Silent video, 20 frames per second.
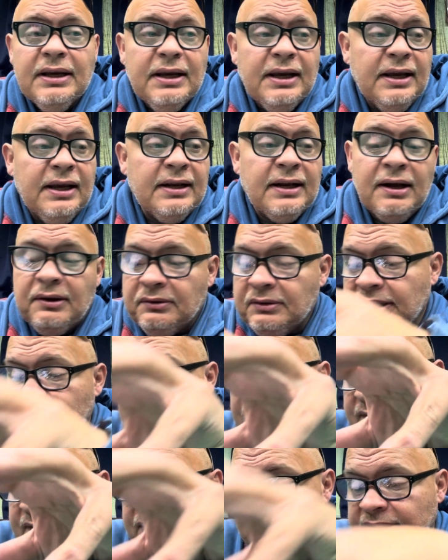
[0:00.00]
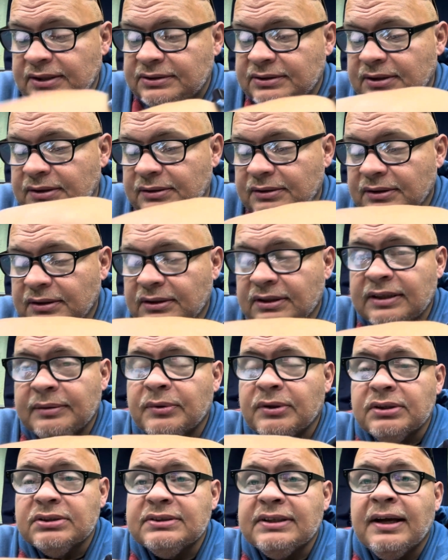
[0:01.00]
And I'll leave these
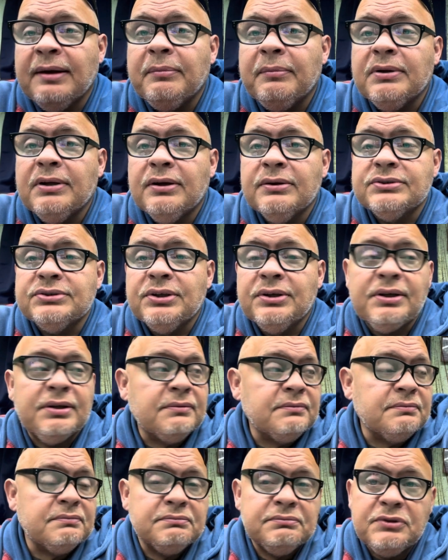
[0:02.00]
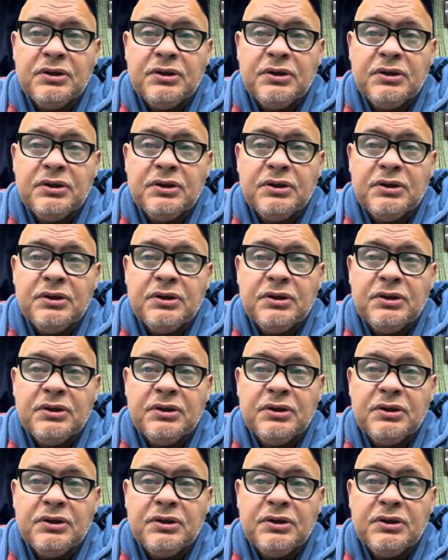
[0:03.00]
Glimmers down below so you can